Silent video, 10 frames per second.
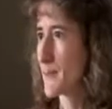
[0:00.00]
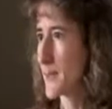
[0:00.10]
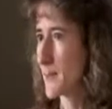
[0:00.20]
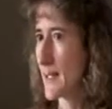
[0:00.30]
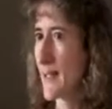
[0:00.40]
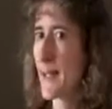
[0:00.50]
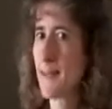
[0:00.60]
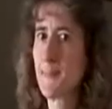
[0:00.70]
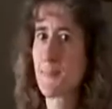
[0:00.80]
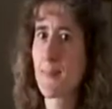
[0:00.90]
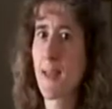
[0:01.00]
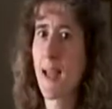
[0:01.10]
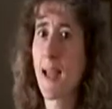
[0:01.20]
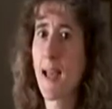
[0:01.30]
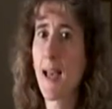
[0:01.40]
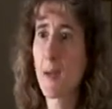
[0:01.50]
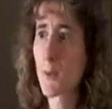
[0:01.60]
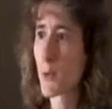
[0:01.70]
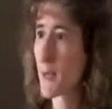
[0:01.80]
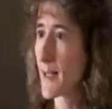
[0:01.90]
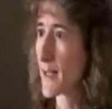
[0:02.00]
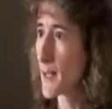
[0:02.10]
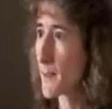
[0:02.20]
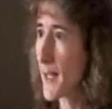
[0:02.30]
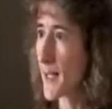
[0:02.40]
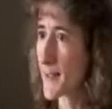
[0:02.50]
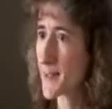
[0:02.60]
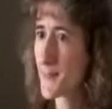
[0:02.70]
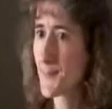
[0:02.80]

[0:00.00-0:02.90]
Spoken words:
to play, and we were ready to come back.